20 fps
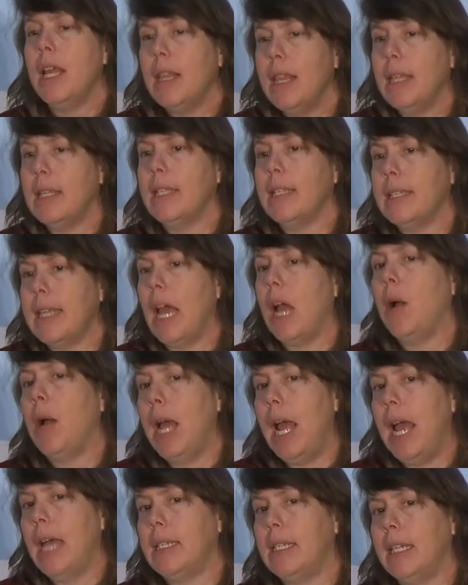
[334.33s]
this is how
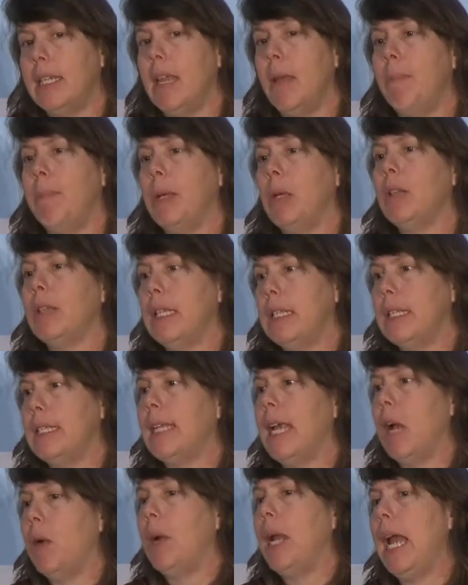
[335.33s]
it has to get built, this is
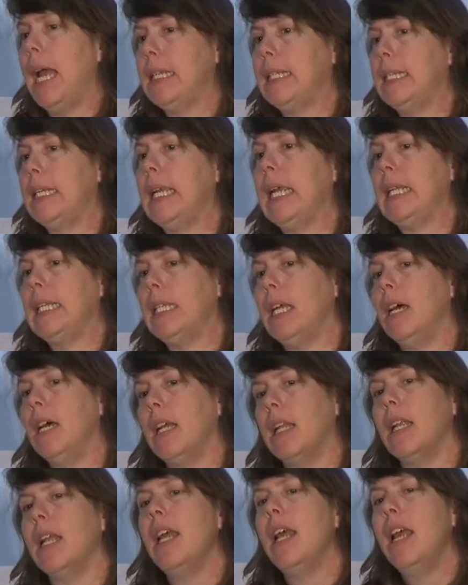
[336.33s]
how it has to get
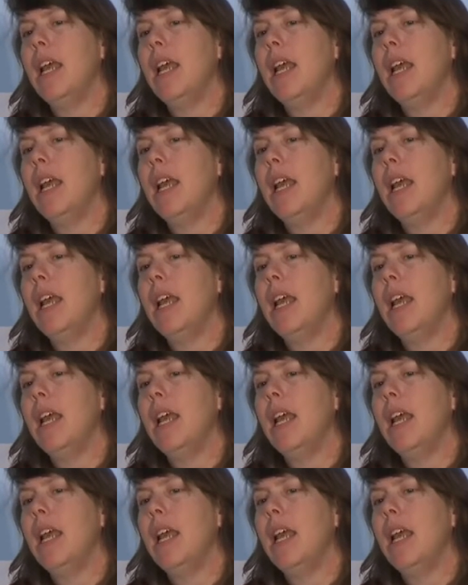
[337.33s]
done,